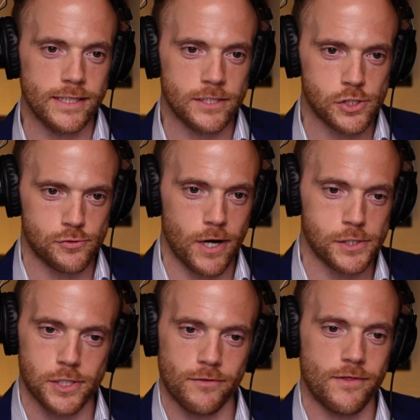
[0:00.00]

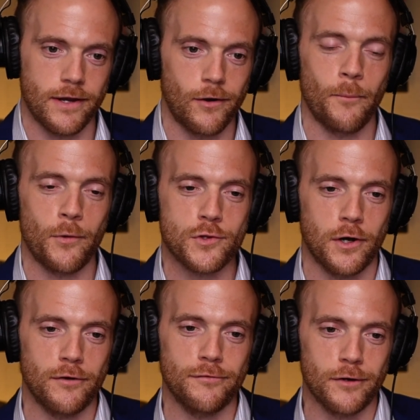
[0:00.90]
instructions, like almost
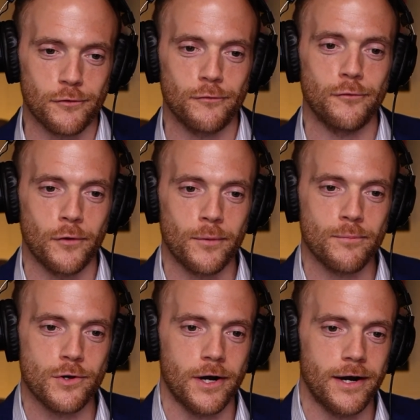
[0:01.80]
all federal forms
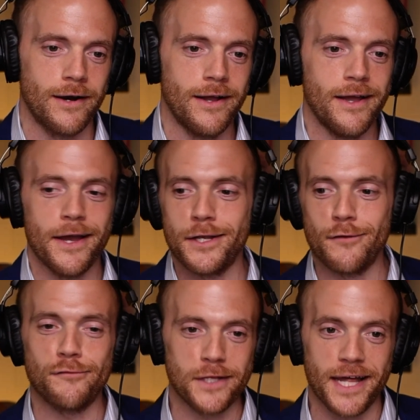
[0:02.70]
are. And you
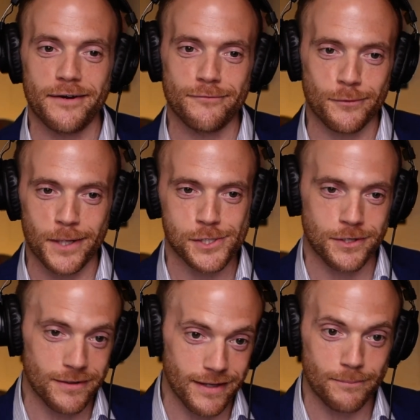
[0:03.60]
fill out information
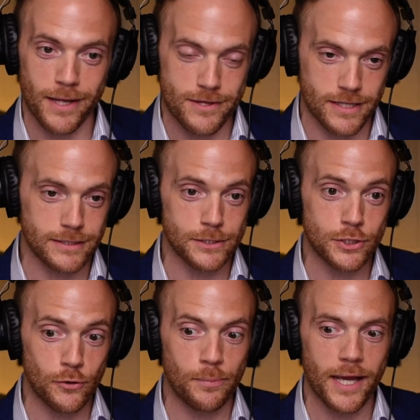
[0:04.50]
on like basically
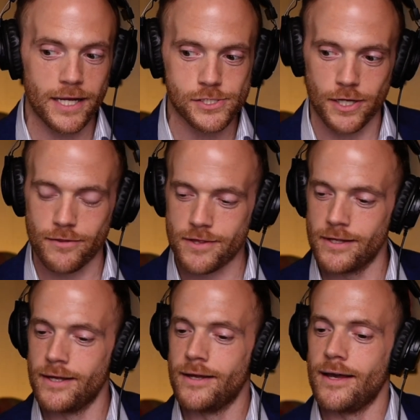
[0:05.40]
2 pages.
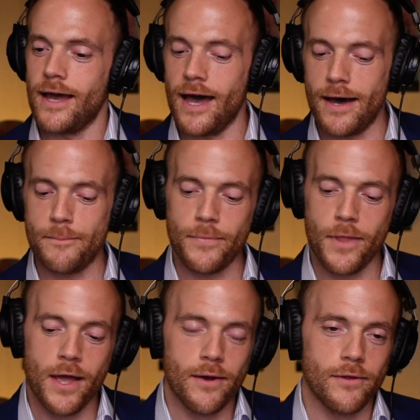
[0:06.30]

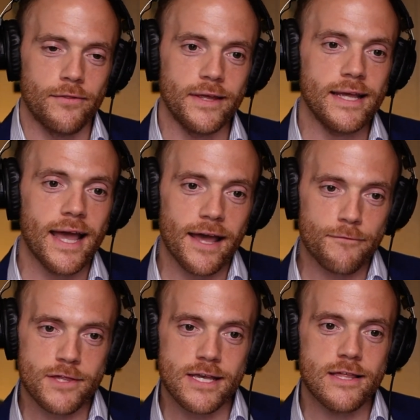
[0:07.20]
The
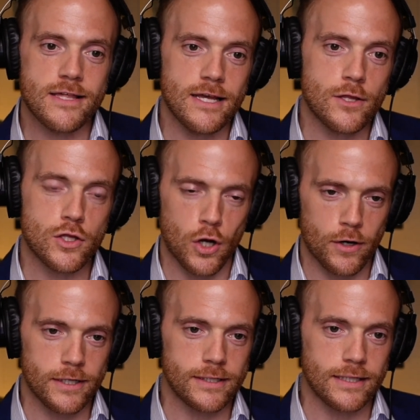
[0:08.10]
FCC
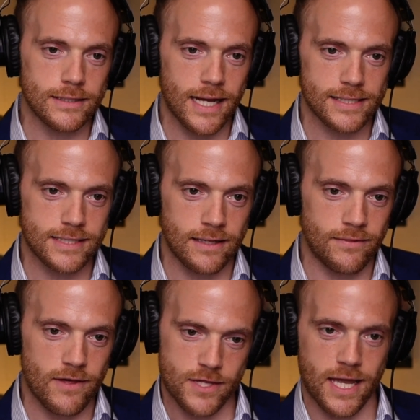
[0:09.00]
started collecting
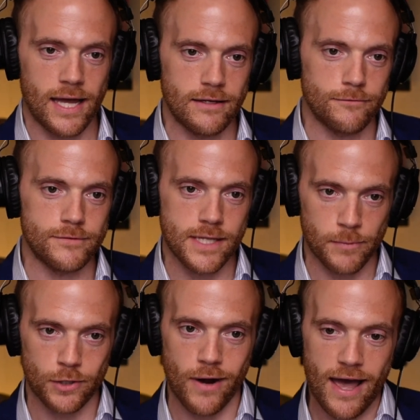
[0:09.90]
this kind of
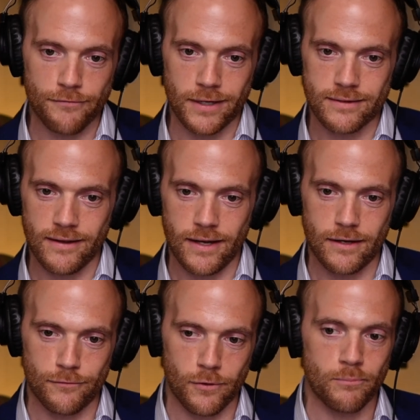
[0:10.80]
demographic data
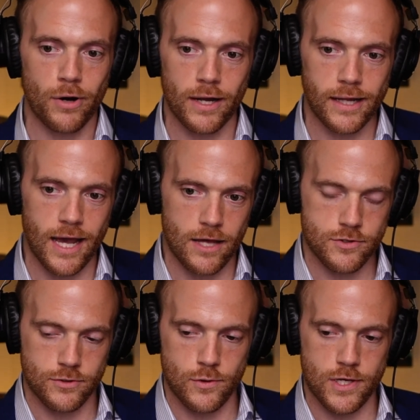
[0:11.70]
from
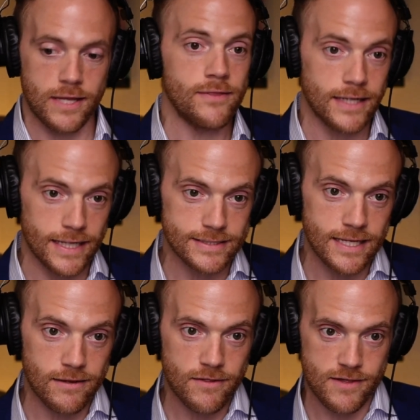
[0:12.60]
broadcasters in the
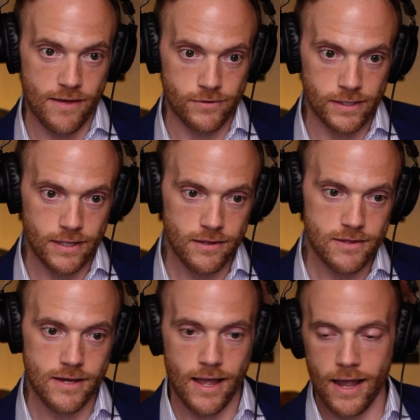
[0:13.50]

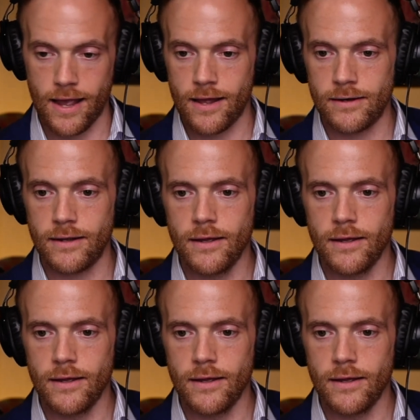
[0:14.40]
1970s. And